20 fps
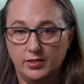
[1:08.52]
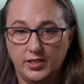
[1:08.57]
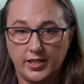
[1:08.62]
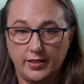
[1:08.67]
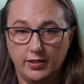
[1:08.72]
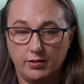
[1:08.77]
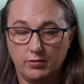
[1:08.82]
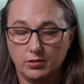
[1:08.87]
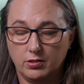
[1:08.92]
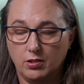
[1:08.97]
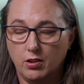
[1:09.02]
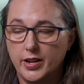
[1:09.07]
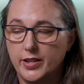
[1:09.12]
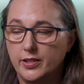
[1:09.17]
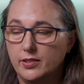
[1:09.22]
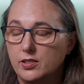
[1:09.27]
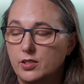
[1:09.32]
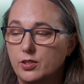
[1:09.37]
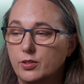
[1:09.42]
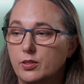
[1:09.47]
say, their
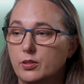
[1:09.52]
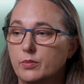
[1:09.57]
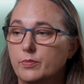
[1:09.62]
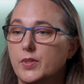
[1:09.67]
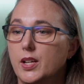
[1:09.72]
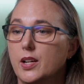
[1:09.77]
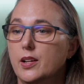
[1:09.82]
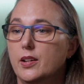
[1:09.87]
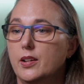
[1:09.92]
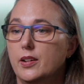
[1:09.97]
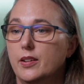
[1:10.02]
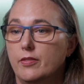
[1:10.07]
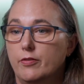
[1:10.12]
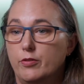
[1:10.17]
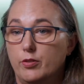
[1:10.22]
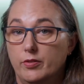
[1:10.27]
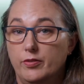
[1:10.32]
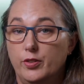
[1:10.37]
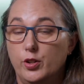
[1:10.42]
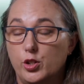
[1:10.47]
aligners to them, for
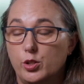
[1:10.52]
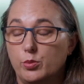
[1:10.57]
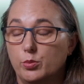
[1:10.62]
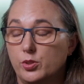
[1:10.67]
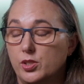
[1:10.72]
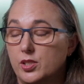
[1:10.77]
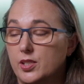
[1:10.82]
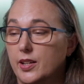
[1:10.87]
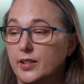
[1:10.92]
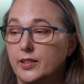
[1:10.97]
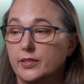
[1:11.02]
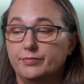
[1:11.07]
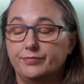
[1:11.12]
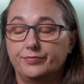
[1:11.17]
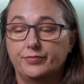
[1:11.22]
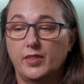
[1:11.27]
a virtual start,